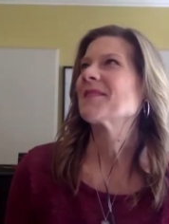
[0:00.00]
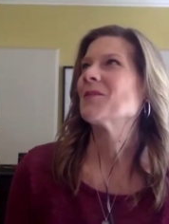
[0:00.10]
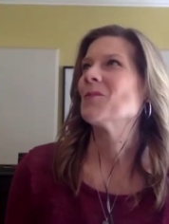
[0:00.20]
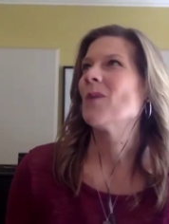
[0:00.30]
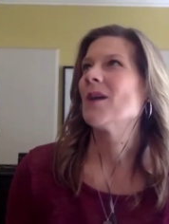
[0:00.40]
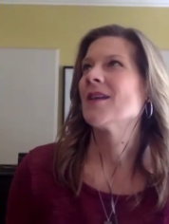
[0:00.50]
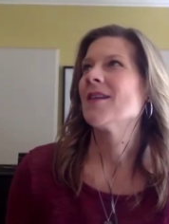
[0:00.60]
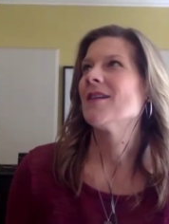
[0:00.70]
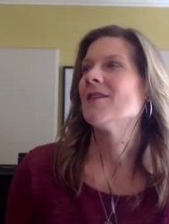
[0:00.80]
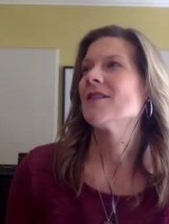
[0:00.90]
one
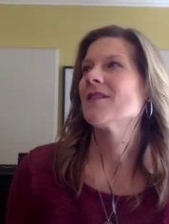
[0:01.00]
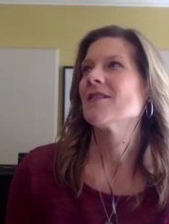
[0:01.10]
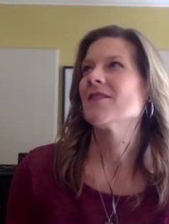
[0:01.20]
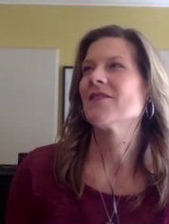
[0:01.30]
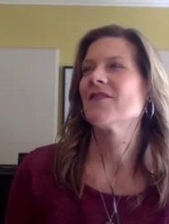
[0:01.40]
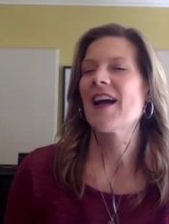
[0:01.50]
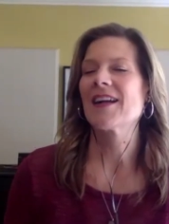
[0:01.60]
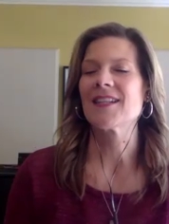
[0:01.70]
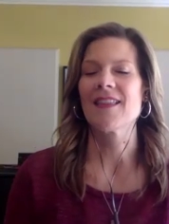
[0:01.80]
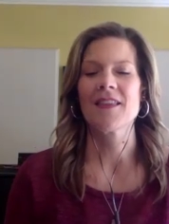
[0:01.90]

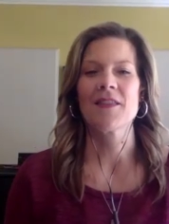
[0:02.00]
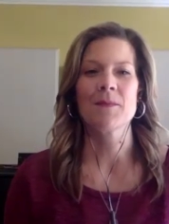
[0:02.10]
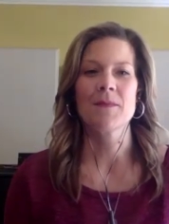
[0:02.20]
fact I think